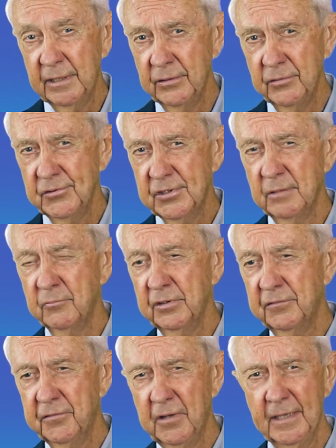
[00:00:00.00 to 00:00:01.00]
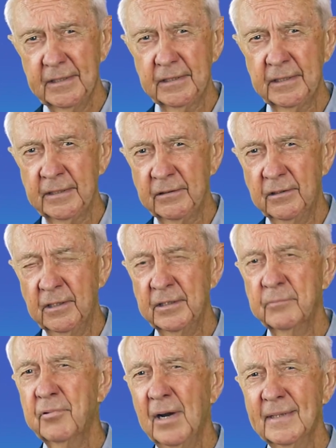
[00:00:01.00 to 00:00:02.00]
can do some reflecting on
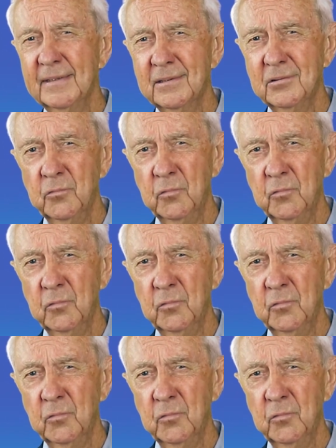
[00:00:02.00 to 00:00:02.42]
the practical